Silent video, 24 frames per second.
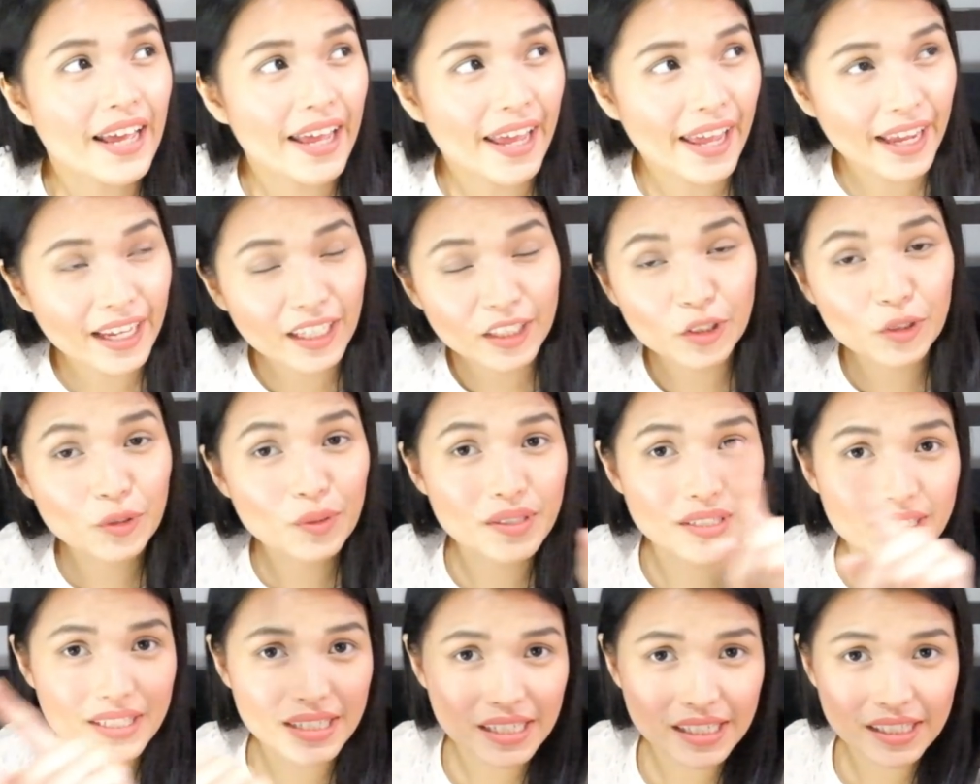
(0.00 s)
A to
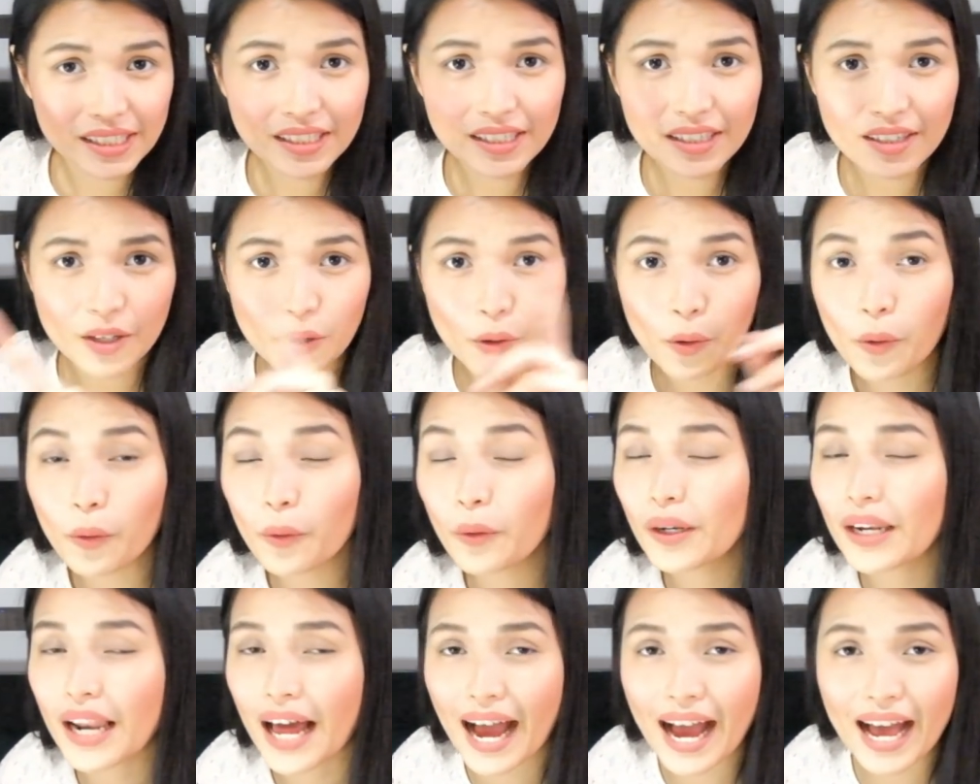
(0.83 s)
Z, the
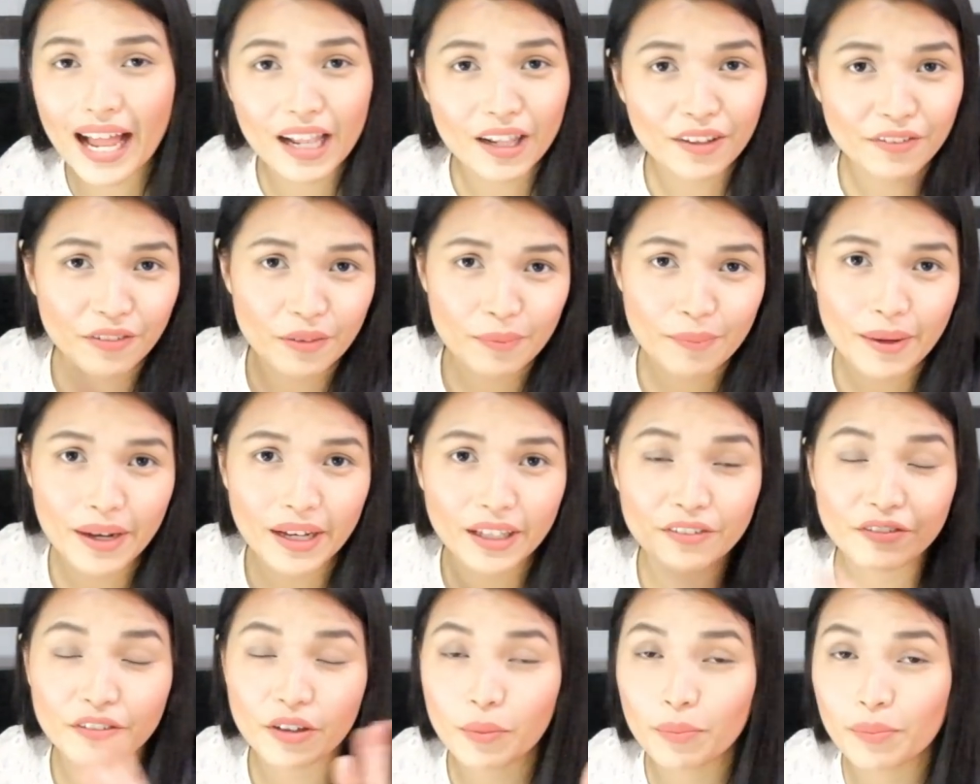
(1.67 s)
whole
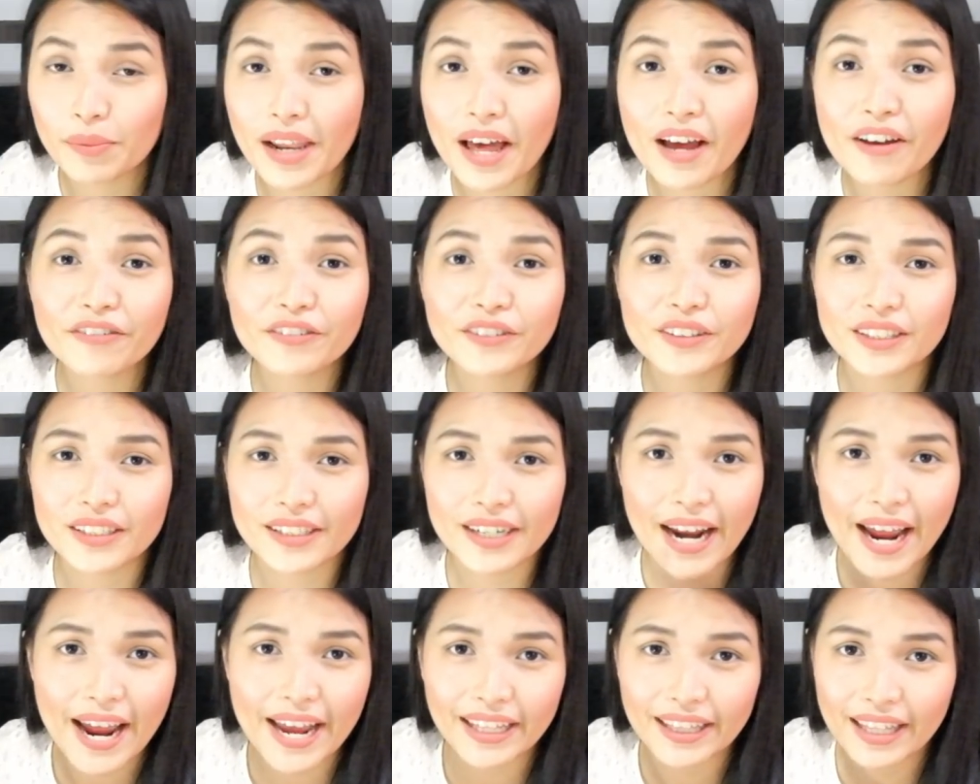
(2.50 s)
alphabet from left to
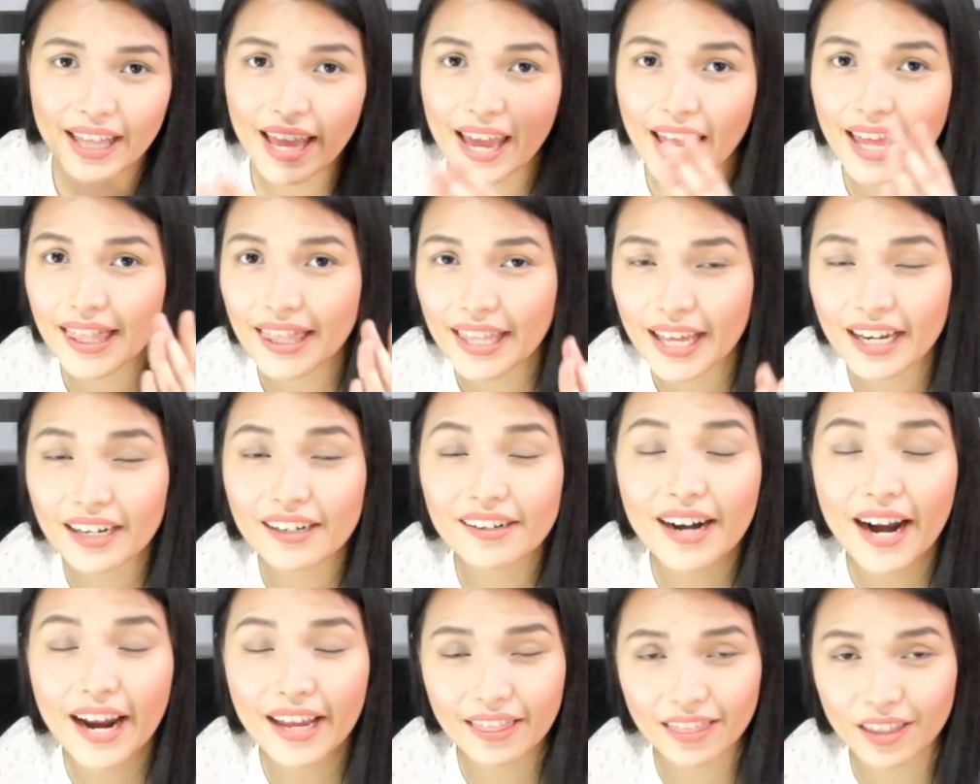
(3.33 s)
right, and then
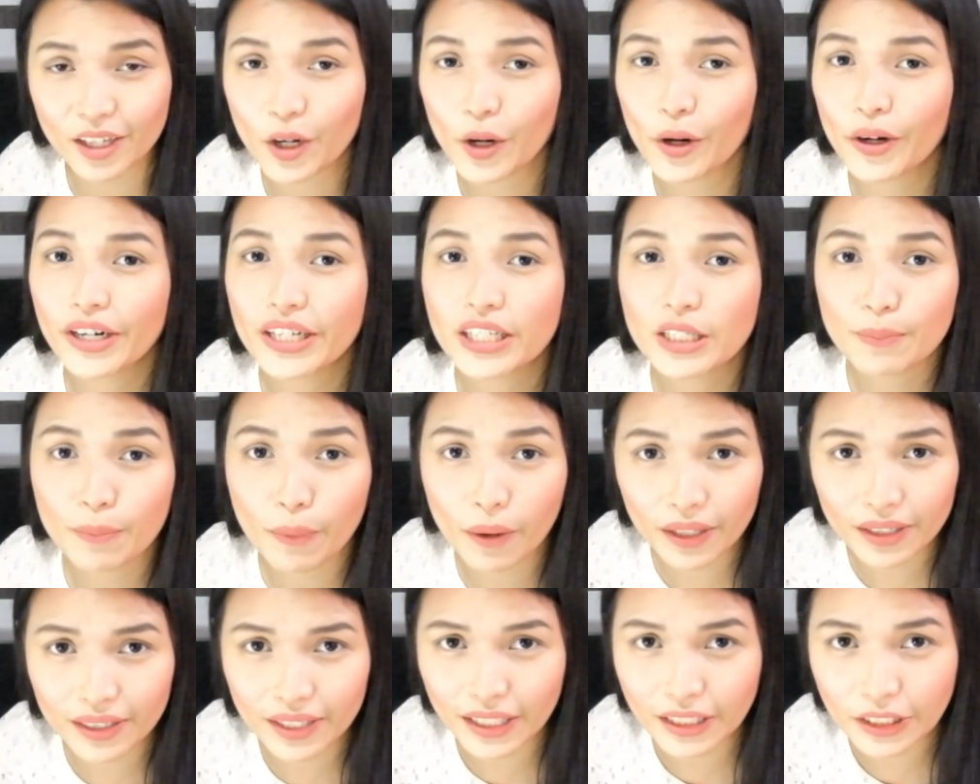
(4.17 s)
write the
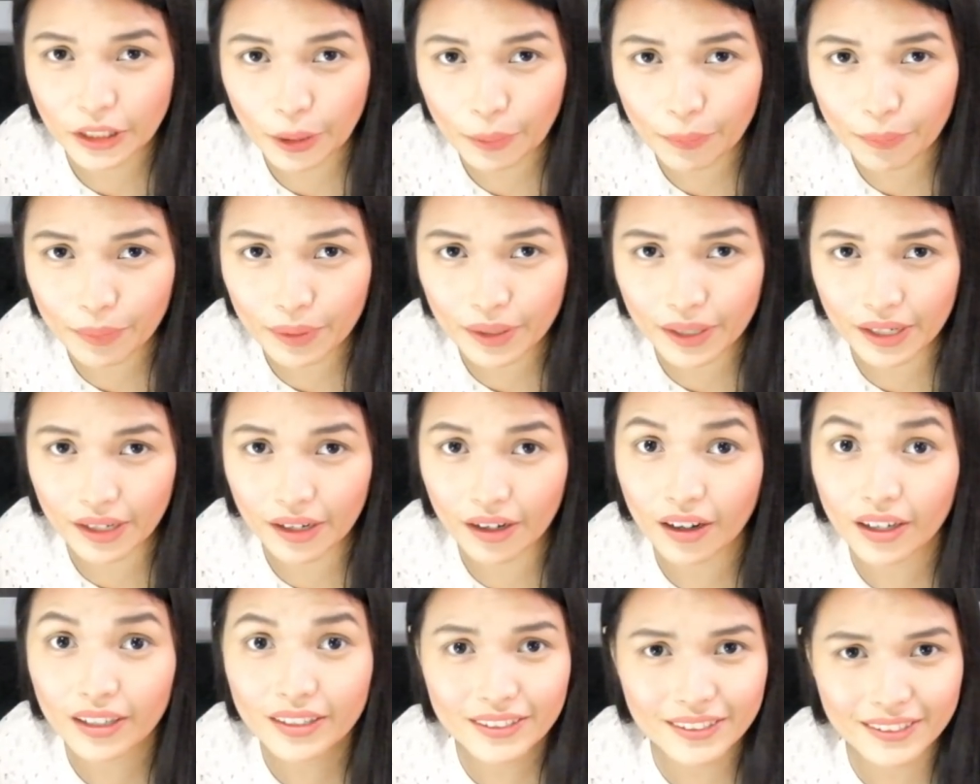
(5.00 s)
corresponding number
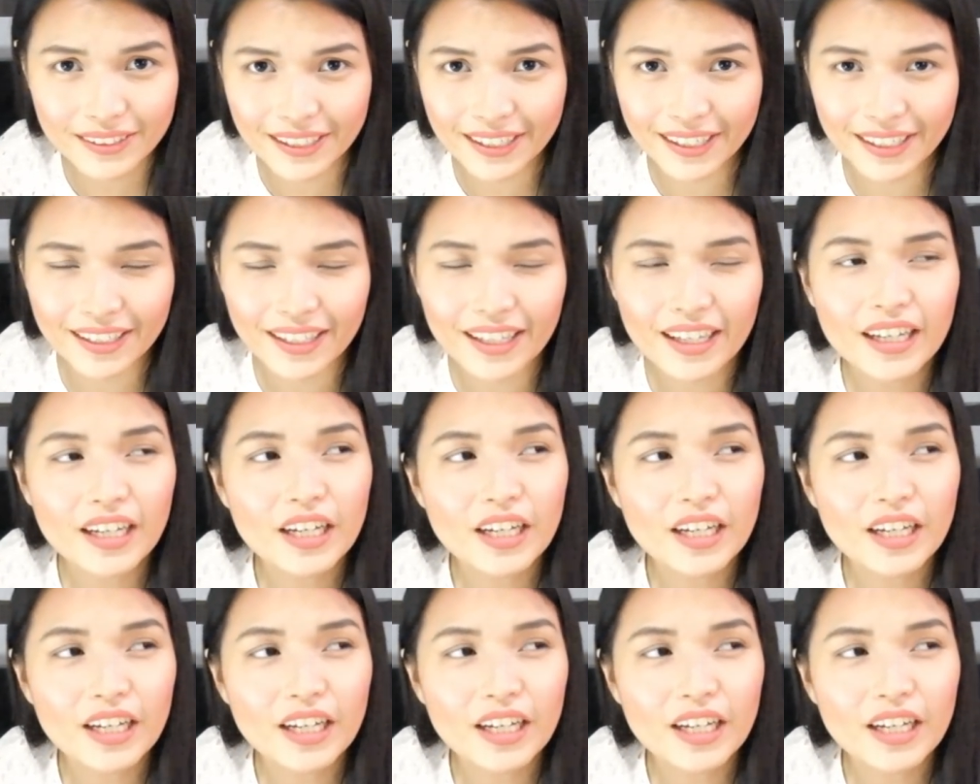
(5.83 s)
under it.